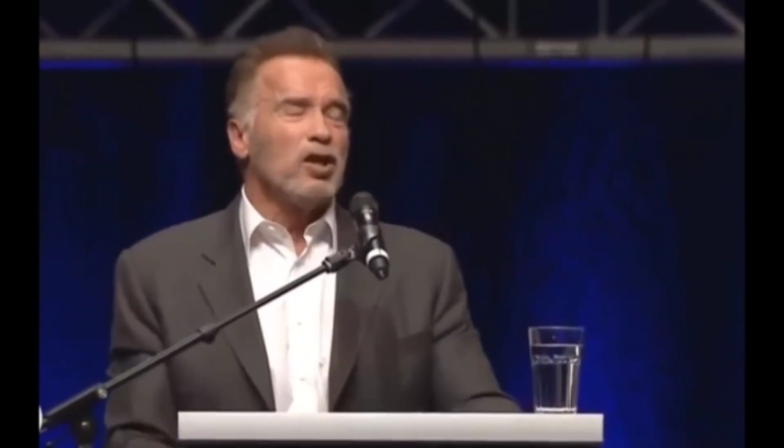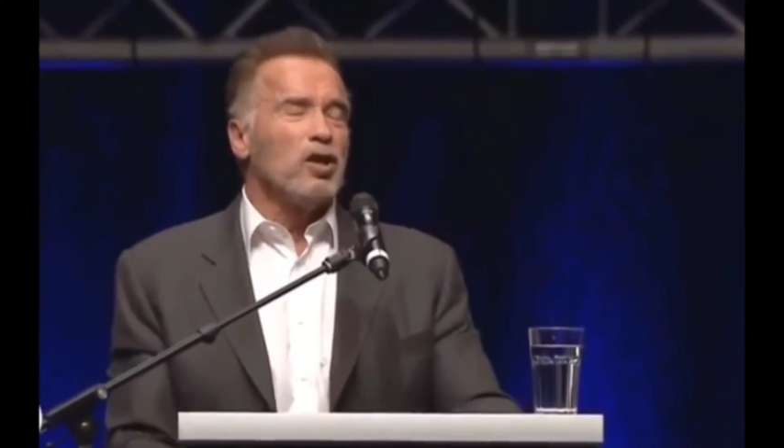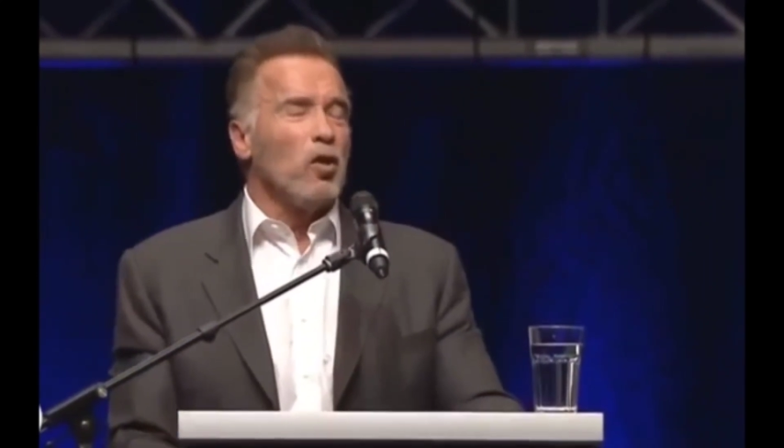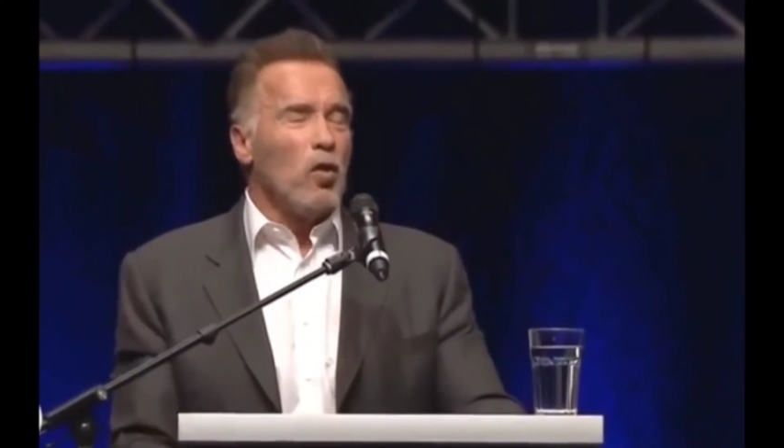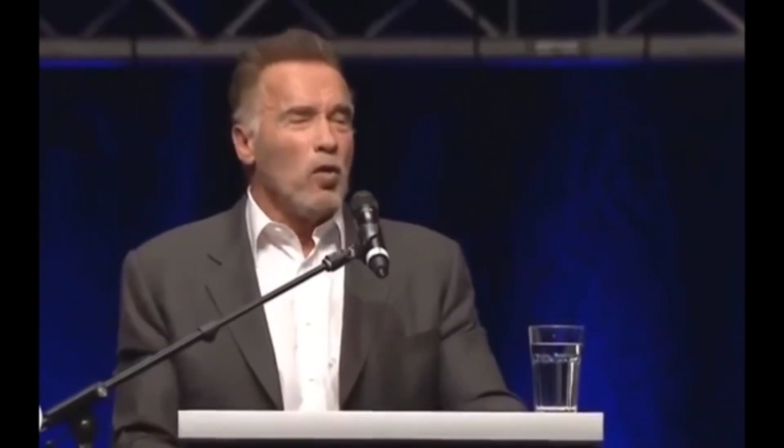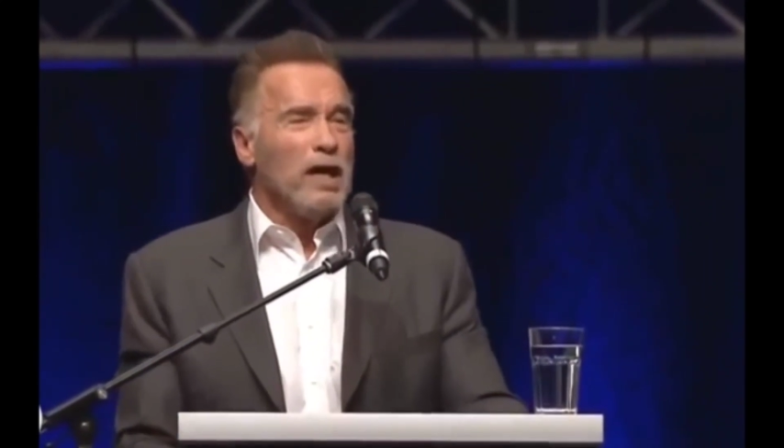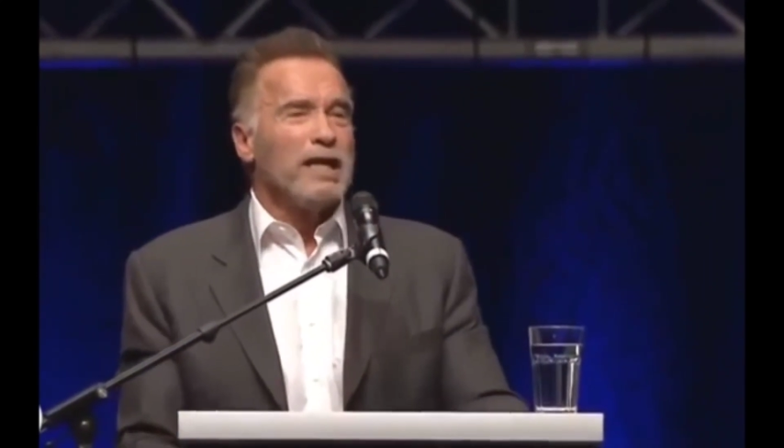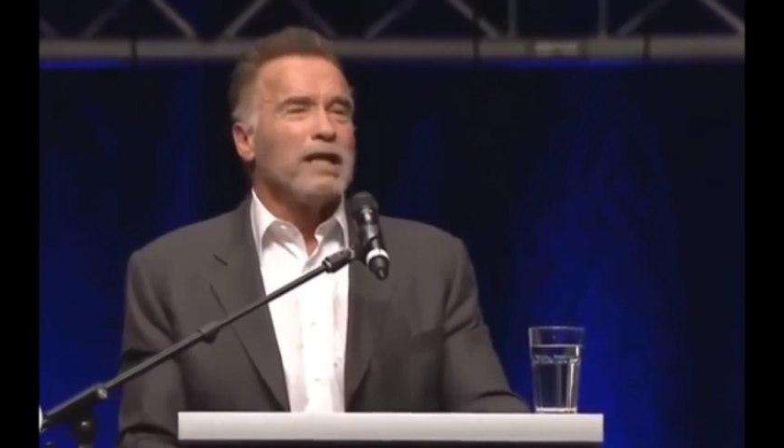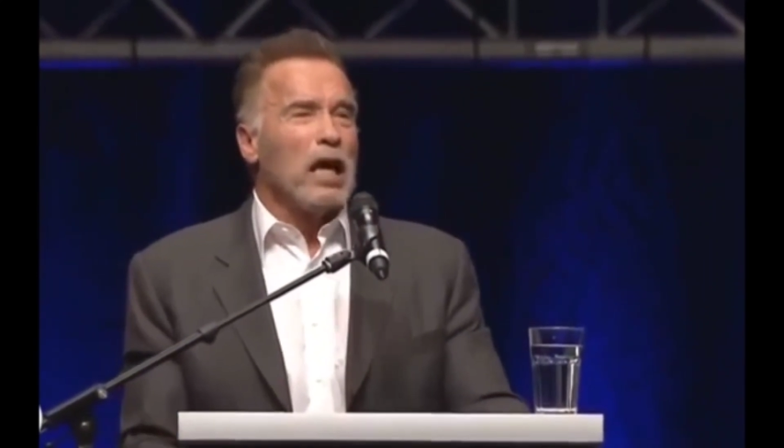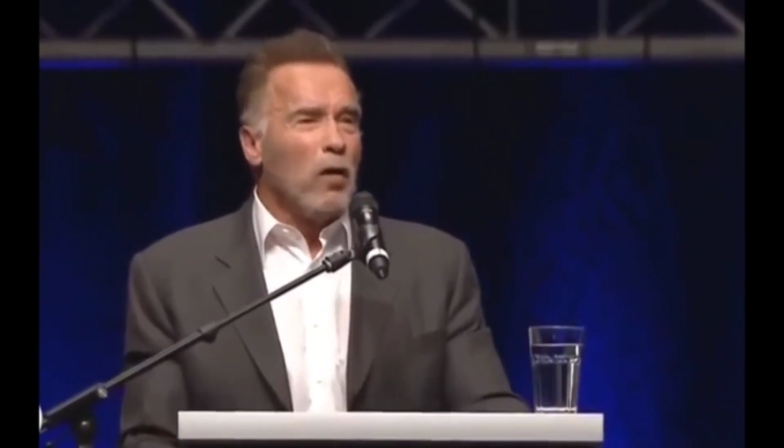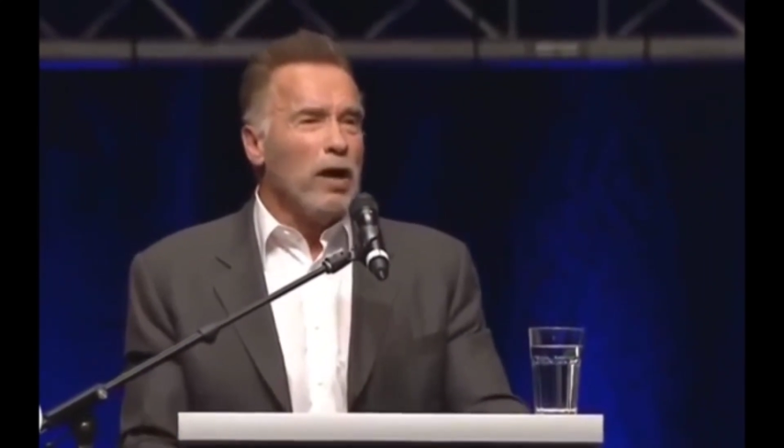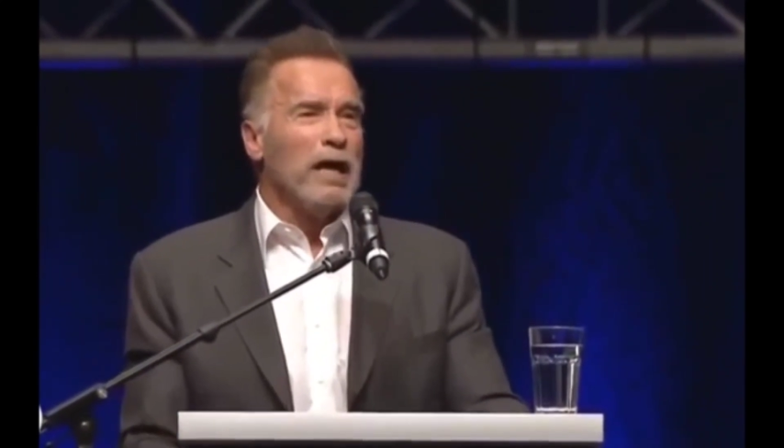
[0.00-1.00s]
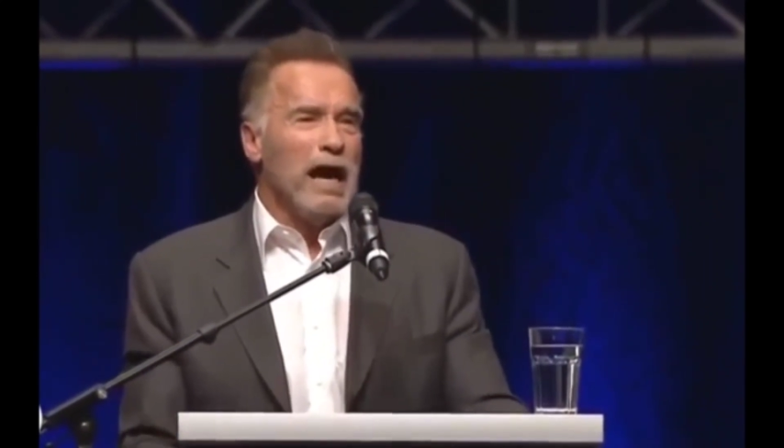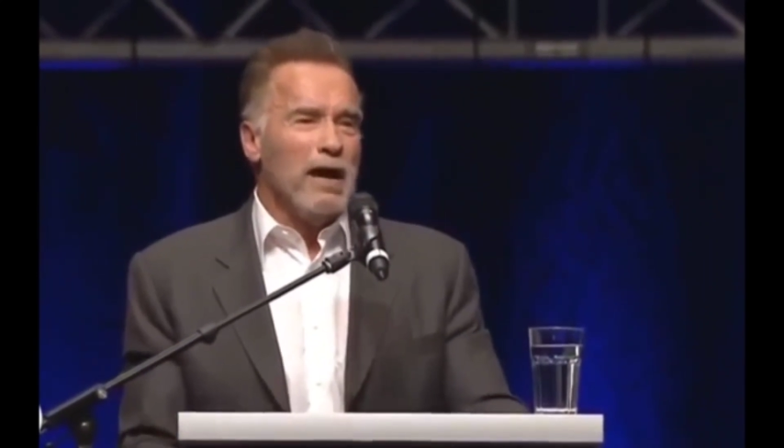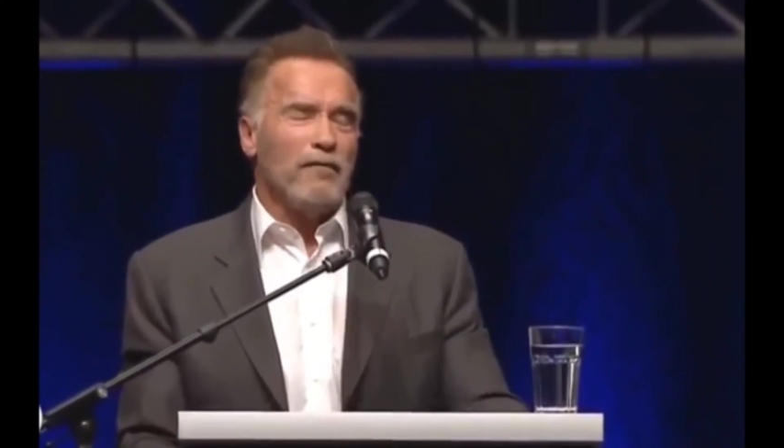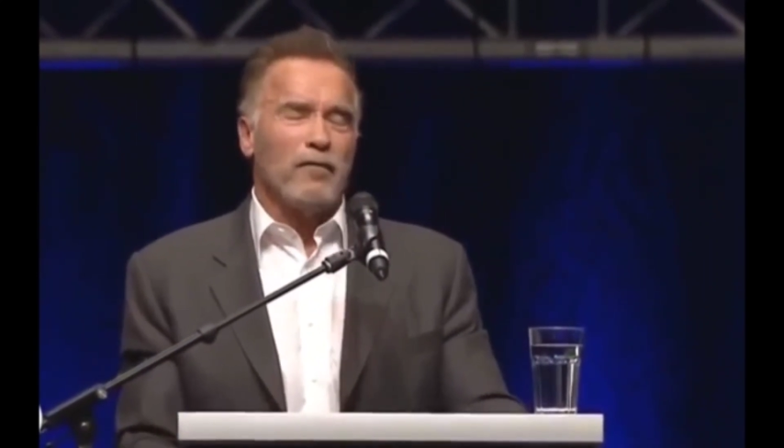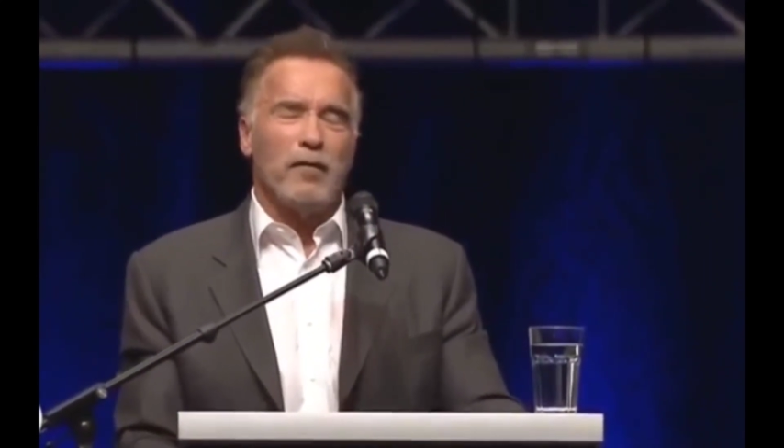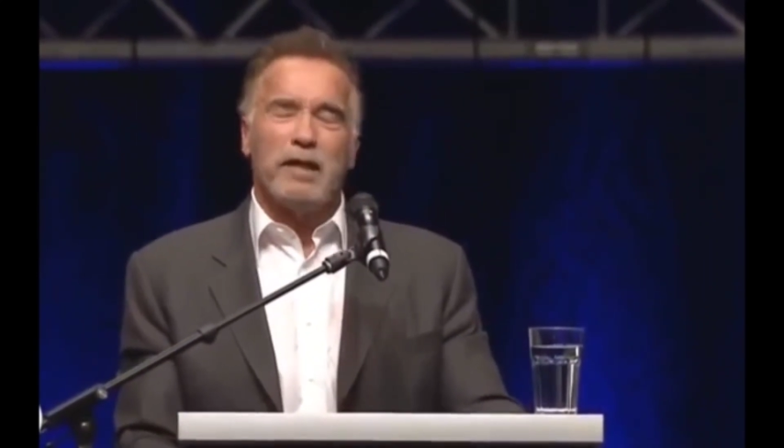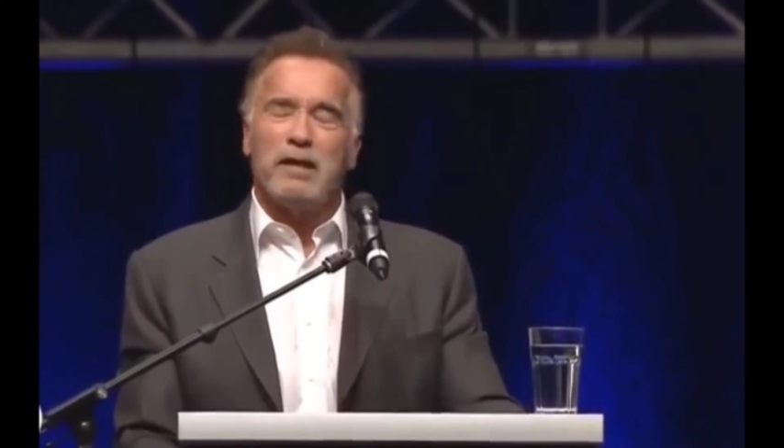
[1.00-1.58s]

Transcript: your goal and going after